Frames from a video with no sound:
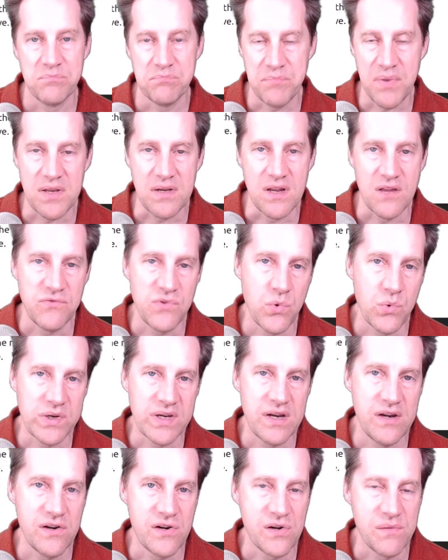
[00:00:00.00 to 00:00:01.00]
But if you want
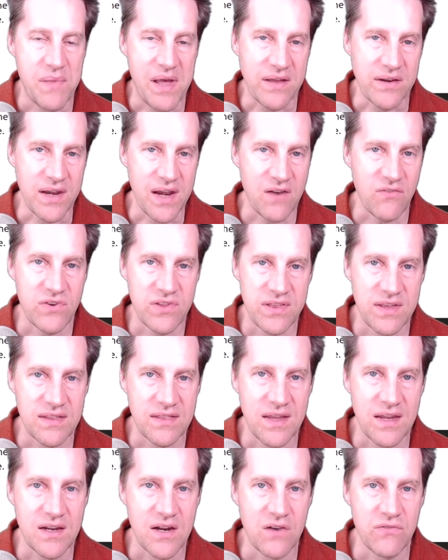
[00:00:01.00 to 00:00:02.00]
to hear about everything
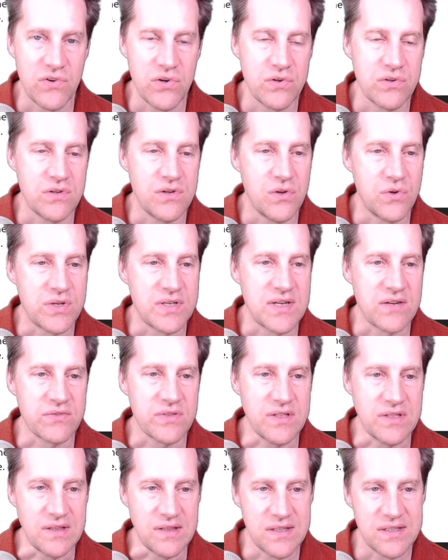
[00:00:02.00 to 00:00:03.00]
they covered, you can
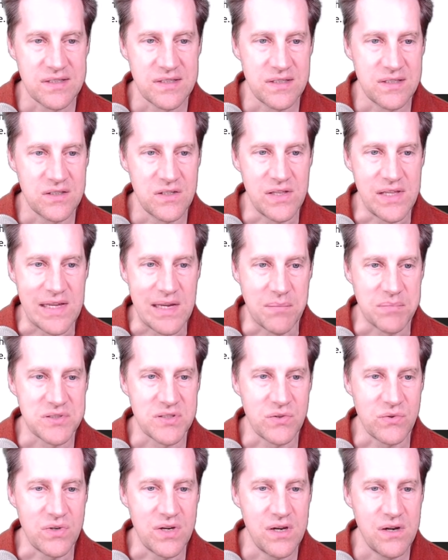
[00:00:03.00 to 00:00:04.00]
definitely listen to the
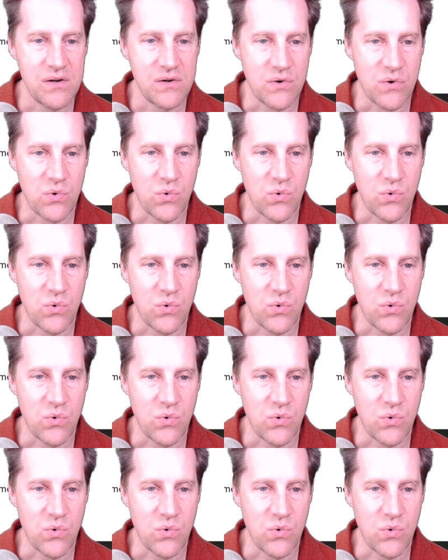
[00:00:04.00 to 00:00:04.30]
episode here or